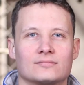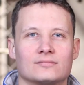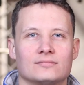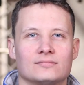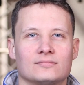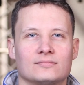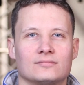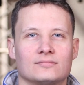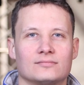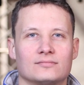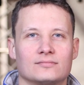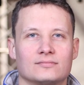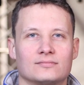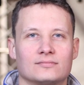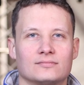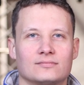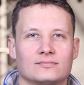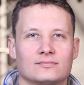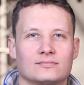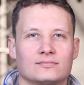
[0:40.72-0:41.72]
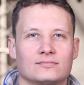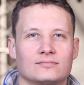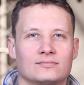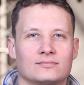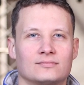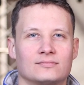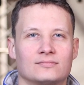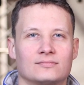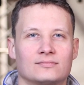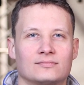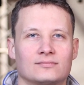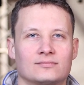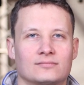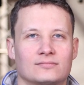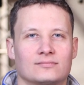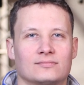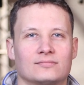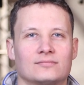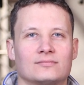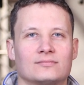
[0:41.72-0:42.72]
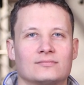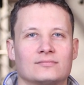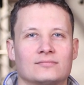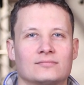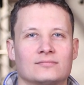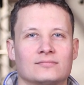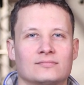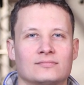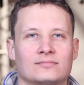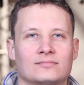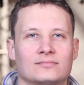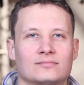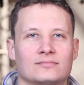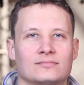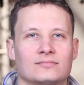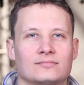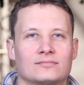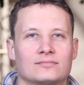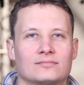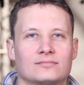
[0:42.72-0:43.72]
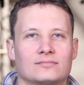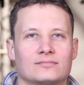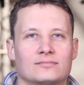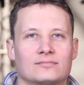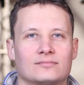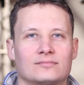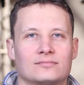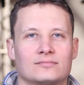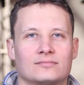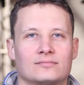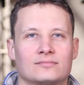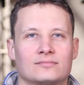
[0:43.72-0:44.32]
[no speech]